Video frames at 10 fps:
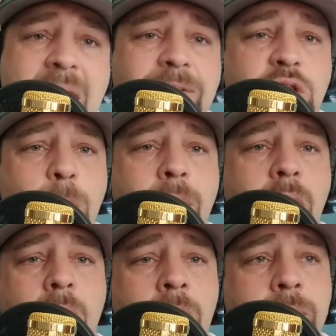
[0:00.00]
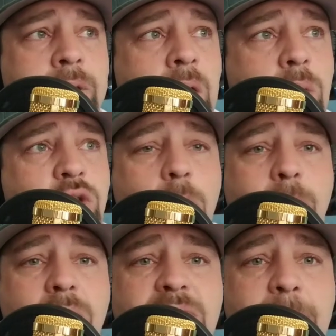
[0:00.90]
we have Joe Burrow. Joe
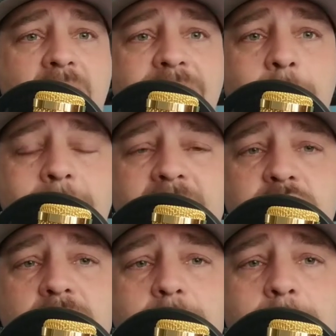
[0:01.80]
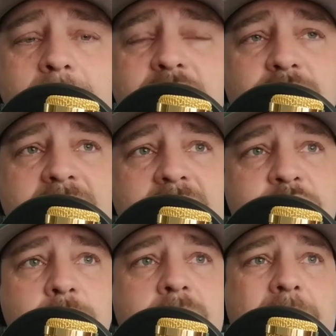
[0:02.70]
Burrow's coming off a major knee
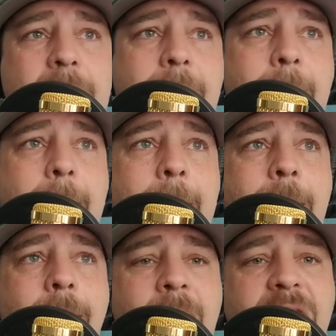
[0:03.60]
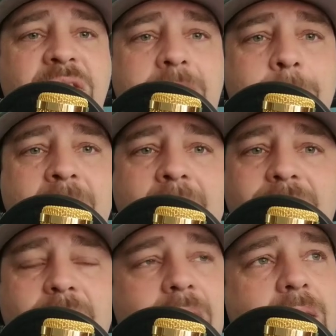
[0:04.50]
injury on a team
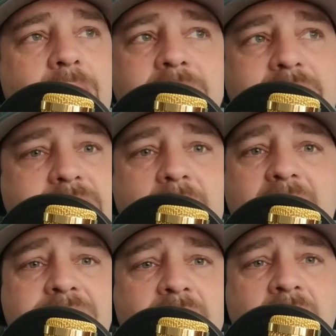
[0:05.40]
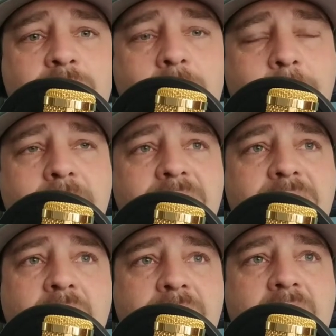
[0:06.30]
that does not have a lot of weapons.
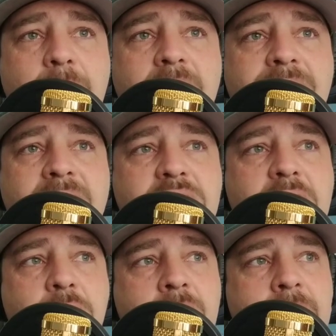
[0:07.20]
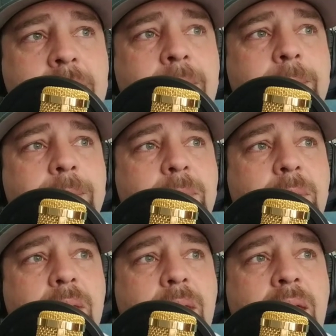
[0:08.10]
They got rid of AJ Green.
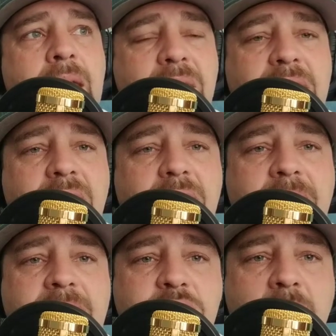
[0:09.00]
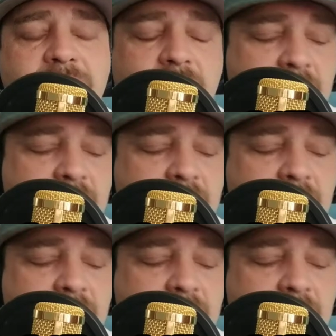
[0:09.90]
Yeah, they did draft